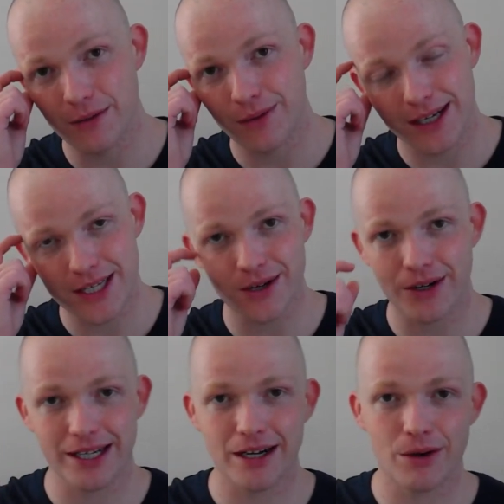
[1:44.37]
When I
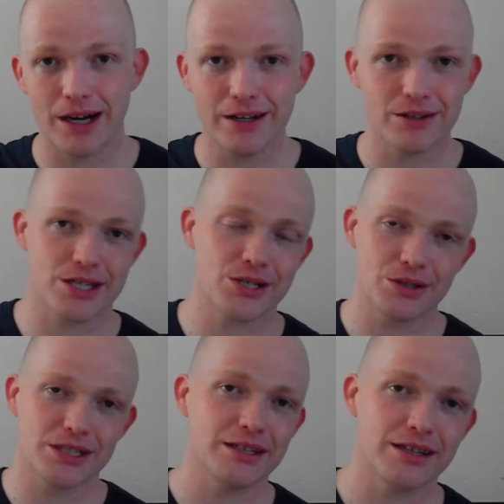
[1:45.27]
started out, I got
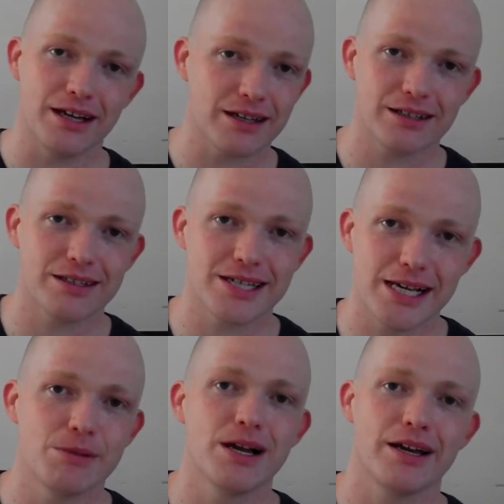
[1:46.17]
sucked into that
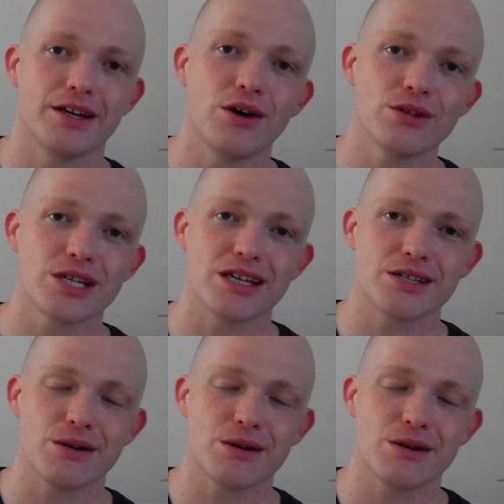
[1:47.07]
same kind of nonsense.